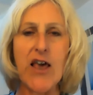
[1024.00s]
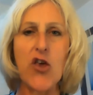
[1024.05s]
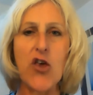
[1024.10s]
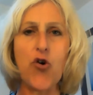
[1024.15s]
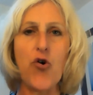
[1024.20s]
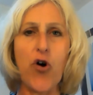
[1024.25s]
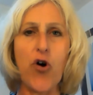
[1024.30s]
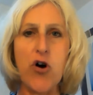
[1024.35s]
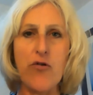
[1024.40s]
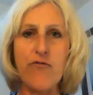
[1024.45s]

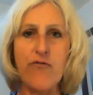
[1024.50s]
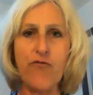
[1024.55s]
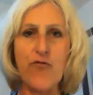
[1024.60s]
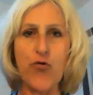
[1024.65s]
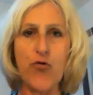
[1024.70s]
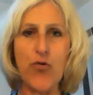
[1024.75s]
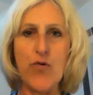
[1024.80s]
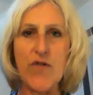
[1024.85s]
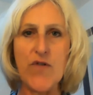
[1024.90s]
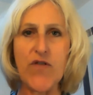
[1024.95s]
your own
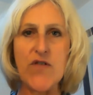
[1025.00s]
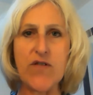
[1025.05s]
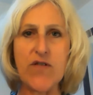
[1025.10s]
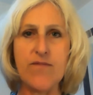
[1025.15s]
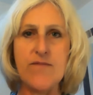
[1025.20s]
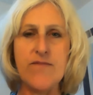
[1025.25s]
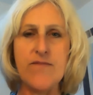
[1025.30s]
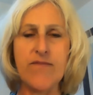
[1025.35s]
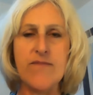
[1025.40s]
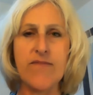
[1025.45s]
rules
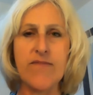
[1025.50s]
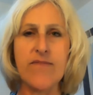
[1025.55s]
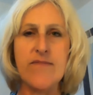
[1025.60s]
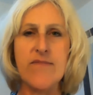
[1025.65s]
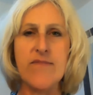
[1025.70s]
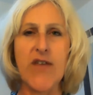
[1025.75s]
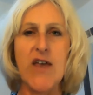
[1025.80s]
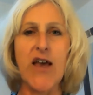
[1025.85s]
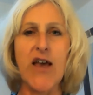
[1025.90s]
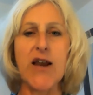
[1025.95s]

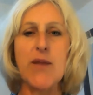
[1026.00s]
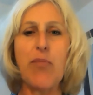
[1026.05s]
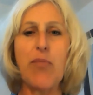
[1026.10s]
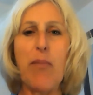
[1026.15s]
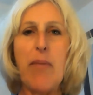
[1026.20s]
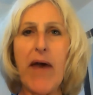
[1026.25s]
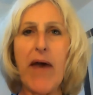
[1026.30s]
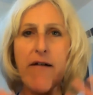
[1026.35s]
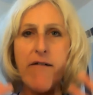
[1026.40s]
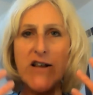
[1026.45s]
and
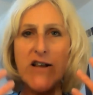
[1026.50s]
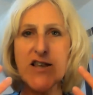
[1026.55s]
preparing